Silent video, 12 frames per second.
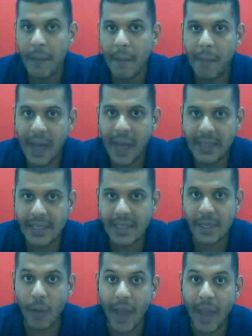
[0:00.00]
But
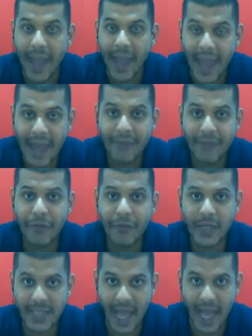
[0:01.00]
every
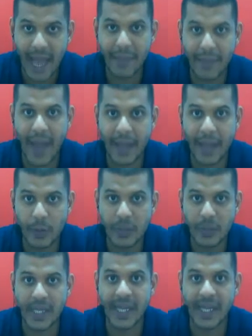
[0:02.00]
time I
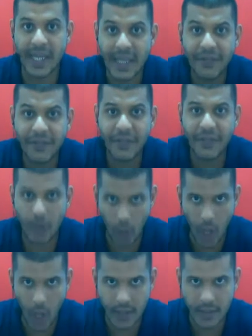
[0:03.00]
use an if
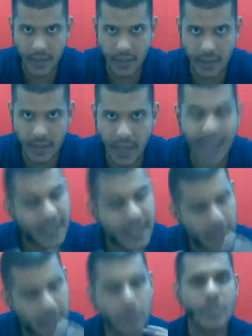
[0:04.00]
clause,
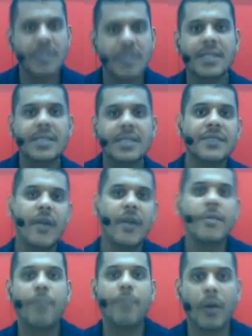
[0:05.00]
attention to this, this is very
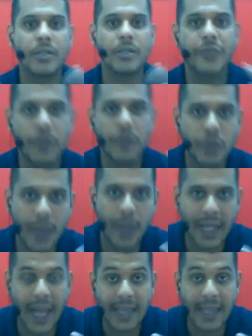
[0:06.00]
important for you to
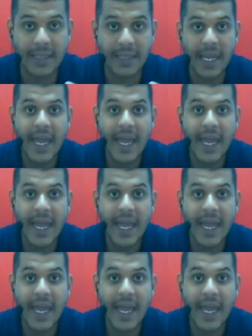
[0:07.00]
analyze.